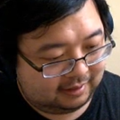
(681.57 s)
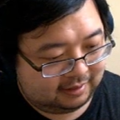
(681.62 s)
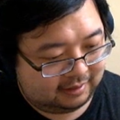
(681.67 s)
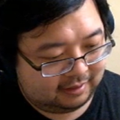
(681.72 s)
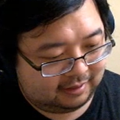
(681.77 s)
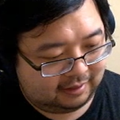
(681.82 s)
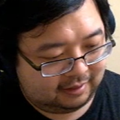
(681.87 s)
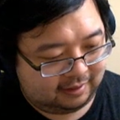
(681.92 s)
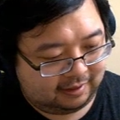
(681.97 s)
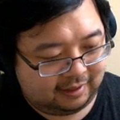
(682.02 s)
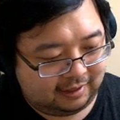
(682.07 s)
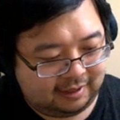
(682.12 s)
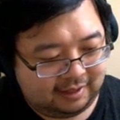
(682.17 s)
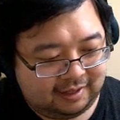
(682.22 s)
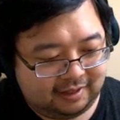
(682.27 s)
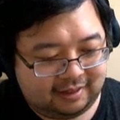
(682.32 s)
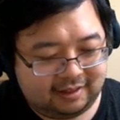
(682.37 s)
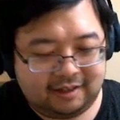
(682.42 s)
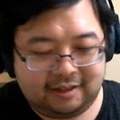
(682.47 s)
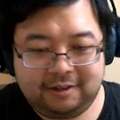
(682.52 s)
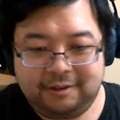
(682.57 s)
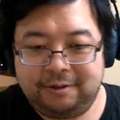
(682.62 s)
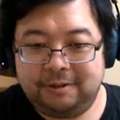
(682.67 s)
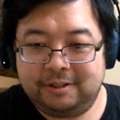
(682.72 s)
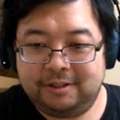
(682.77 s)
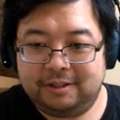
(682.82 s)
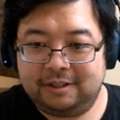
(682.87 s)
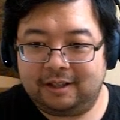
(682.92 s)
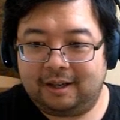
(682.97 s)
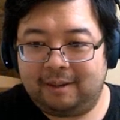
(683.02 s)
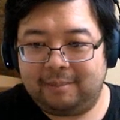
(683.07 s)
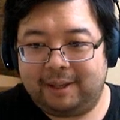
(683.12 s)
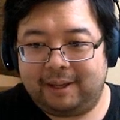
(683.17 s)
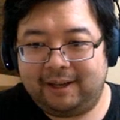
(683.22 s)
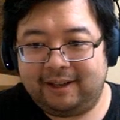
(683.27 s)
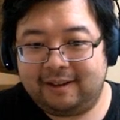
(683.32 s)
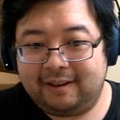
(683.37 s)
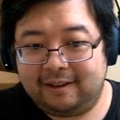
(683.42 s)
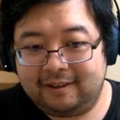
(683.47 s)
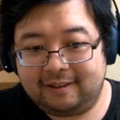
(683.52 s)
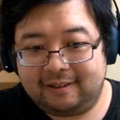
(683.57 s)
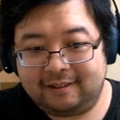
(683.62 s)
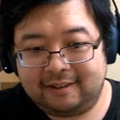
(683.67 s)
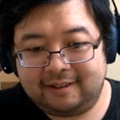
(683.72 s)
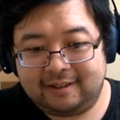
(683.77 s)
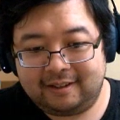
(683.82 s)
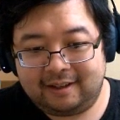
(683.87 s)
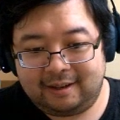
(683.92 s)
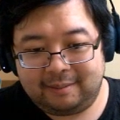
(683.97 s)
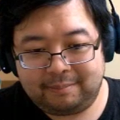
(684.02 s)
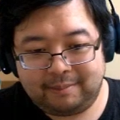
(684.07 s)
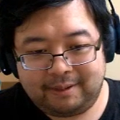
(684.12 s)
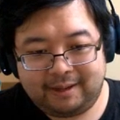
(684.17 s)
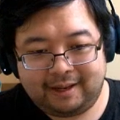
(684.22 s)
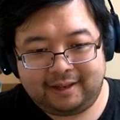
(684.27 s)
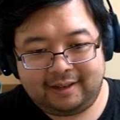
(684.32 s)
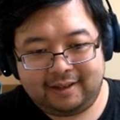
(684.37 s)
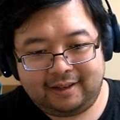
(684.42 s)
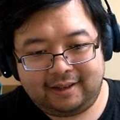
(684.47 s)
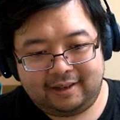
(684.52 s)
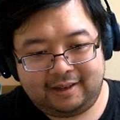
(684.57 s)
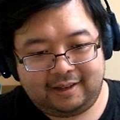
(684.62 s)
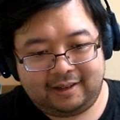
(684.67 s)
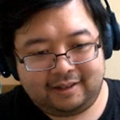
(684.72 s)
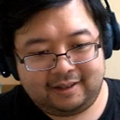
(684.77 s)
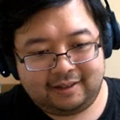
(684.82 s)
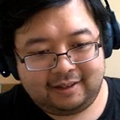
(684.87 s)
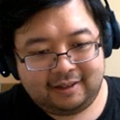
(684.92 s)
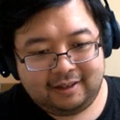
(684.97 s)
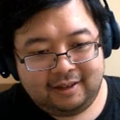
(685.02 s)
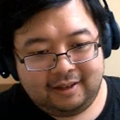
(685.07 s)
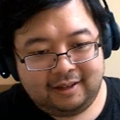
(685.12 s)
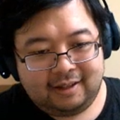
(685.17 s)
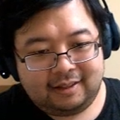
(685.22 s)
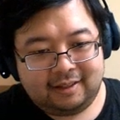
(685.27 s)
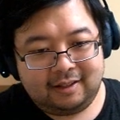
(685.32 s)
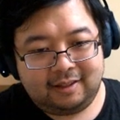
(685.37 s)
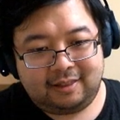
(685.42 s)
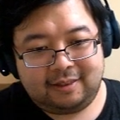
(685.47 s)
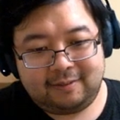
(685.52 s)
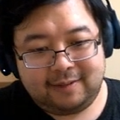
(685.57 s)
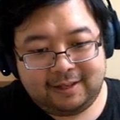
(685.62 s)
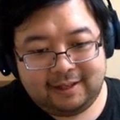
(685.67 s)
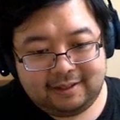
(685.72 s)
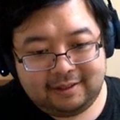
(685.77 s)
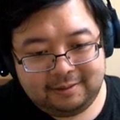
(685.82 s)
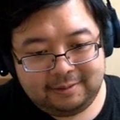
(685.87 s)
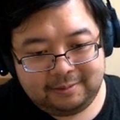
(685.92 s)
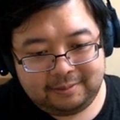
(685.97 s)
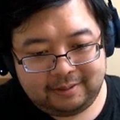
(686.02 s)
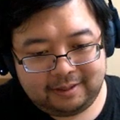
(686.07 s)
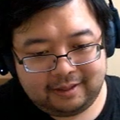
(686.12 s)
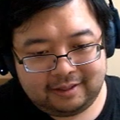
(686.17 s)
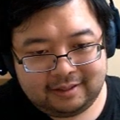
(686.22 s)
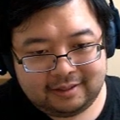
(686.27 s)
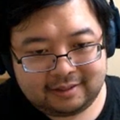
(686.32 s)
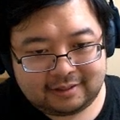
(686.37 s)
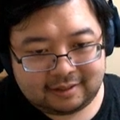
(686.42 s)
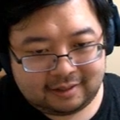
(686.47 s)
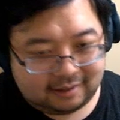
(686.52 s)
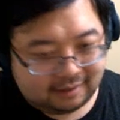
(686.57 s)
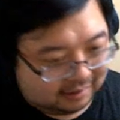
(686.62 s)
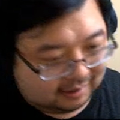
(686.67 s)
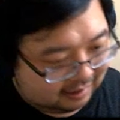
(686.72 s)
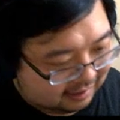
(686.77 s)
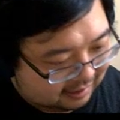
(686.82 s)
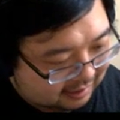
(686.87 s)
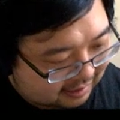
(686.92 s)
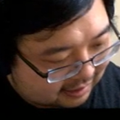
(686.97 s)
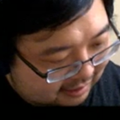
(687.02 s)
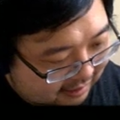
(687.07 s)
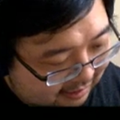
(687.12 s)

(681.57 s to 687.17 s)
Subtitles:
you can hit the Good Job icon on the top right, and the 3 new ones are,